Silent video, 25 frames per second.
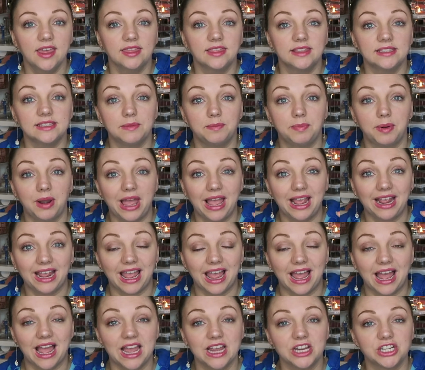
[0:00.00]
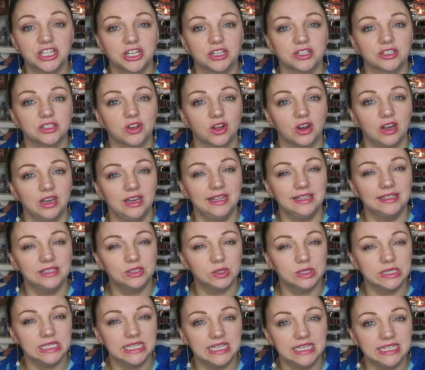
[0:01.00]
There's a black eyeshadow. It's got
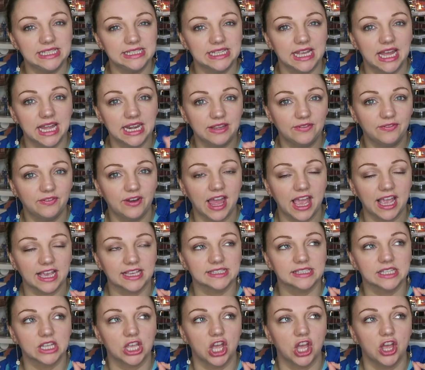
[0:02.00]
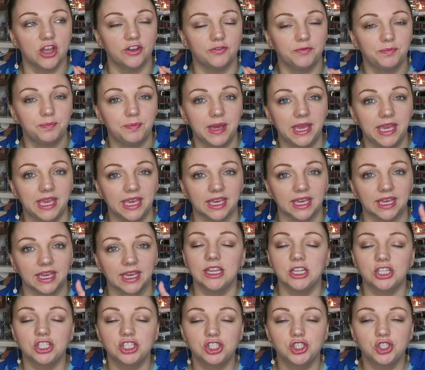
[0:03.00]
little teeny tiny flecks of pink.
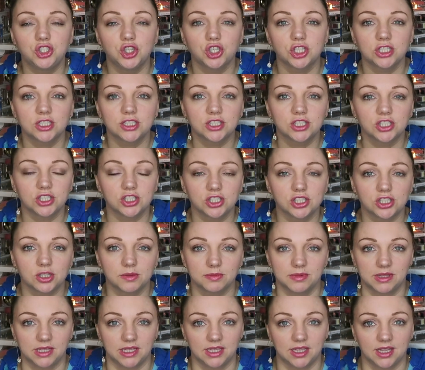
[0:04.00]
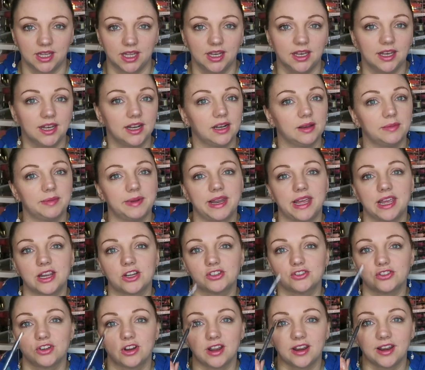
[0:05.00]
It's just something a little bit
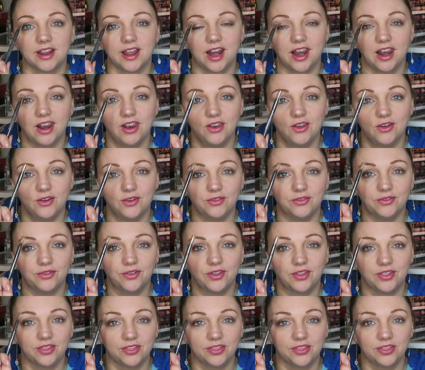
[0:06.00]
extra. And I love